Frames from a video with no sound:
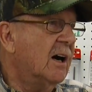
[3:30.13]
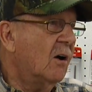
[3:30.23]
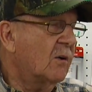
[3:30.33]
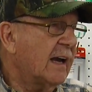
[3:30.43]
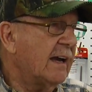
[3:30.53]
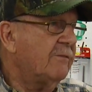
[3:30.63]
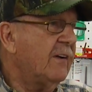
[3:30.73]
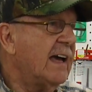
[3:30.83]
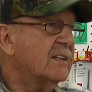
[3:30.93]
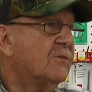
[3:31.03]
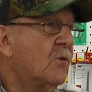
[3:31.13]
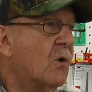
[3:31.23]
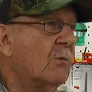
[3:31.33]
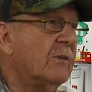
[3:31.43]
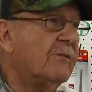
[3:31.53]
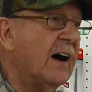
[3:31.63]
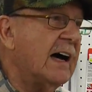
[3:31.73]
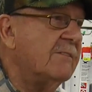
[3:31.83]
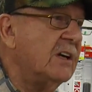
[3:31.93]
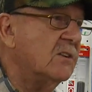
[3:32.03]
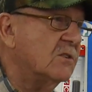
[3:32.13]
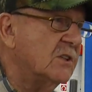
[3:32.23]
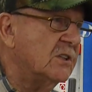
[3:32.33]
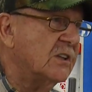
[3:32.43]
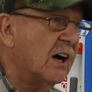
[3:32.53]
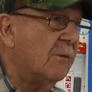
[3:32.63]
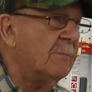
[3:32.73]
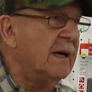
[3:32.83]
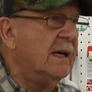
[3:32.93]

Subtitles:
Okay, fast forward, 5 years is up.